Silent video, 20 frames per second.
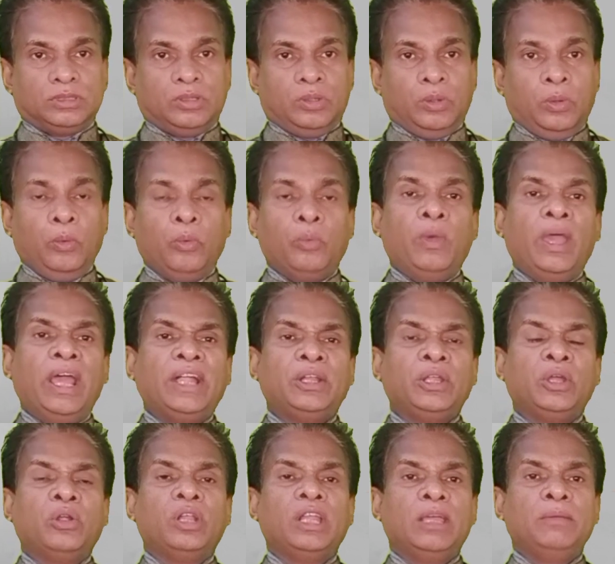Where do you
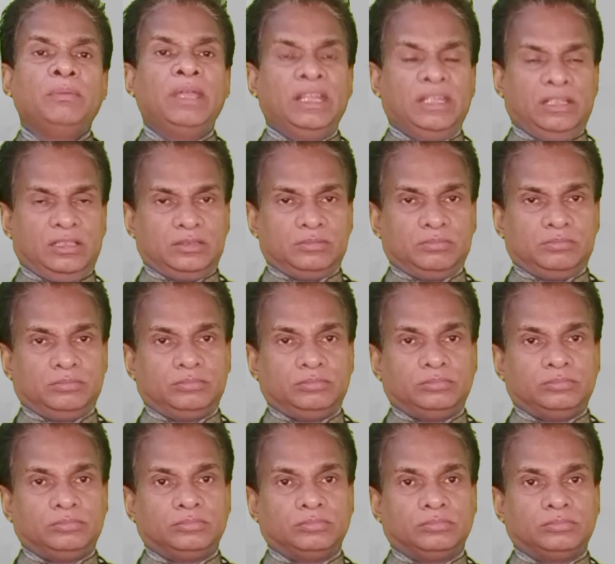live in?
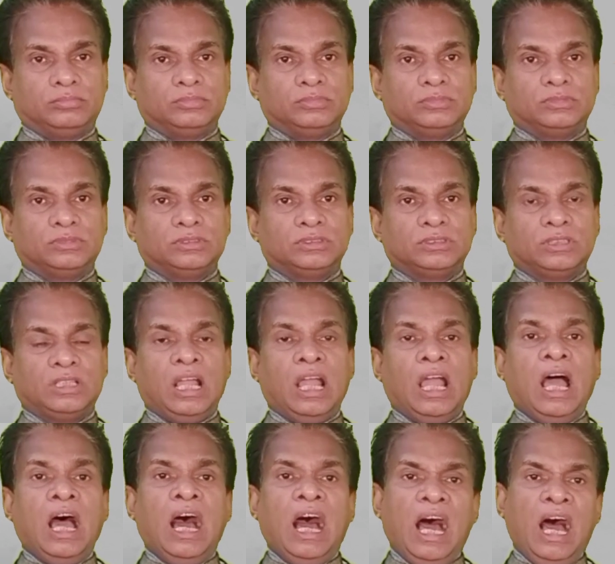
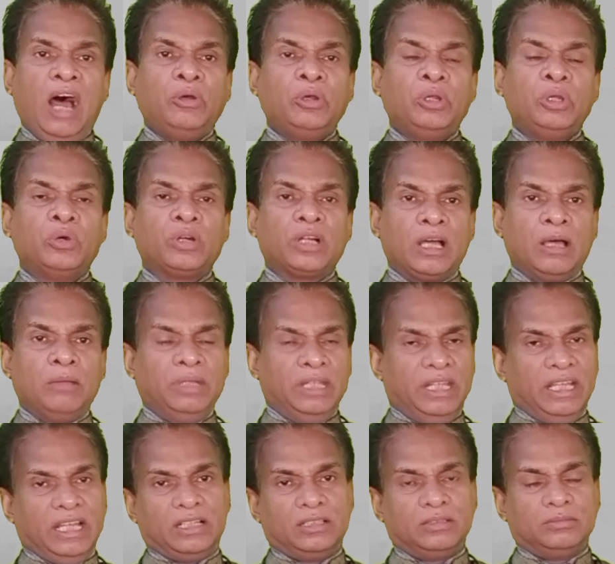How do you come
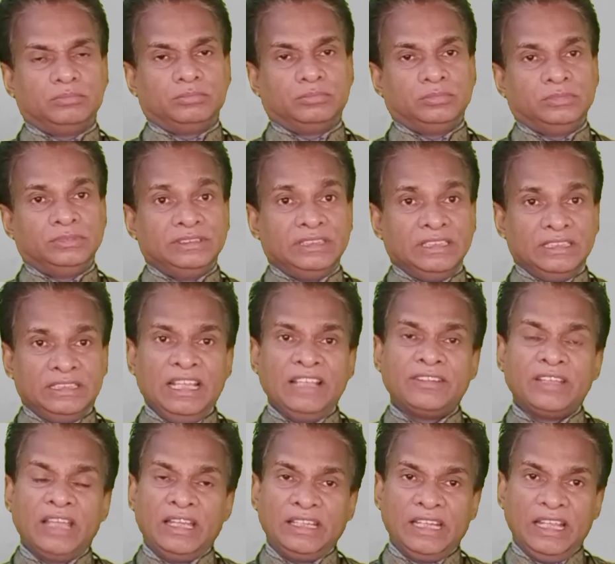here? These
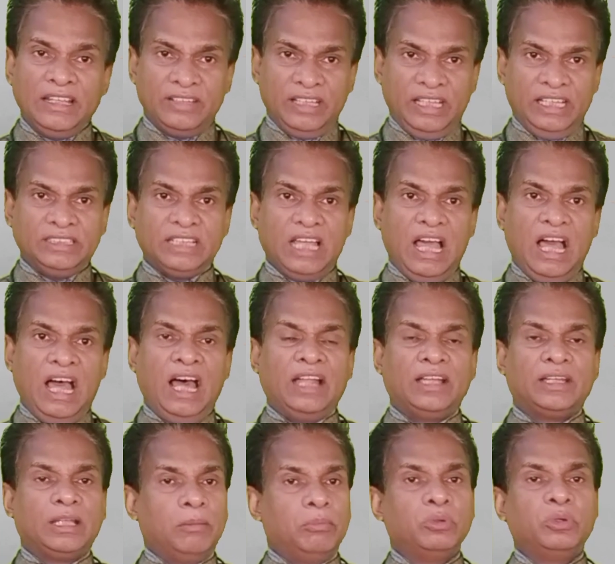sentences are
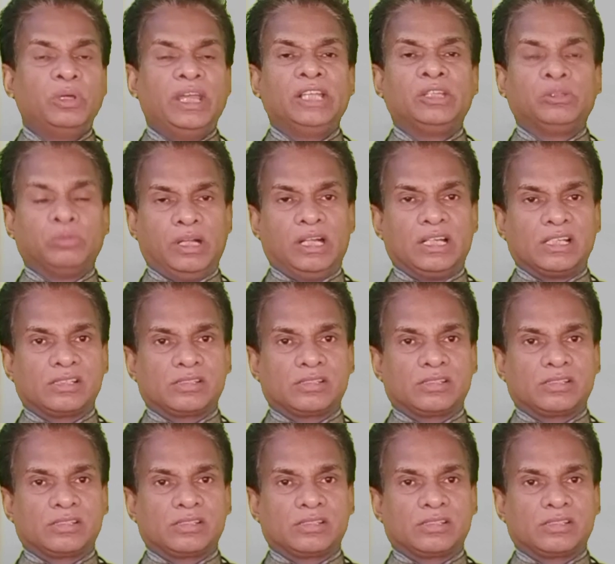WH words.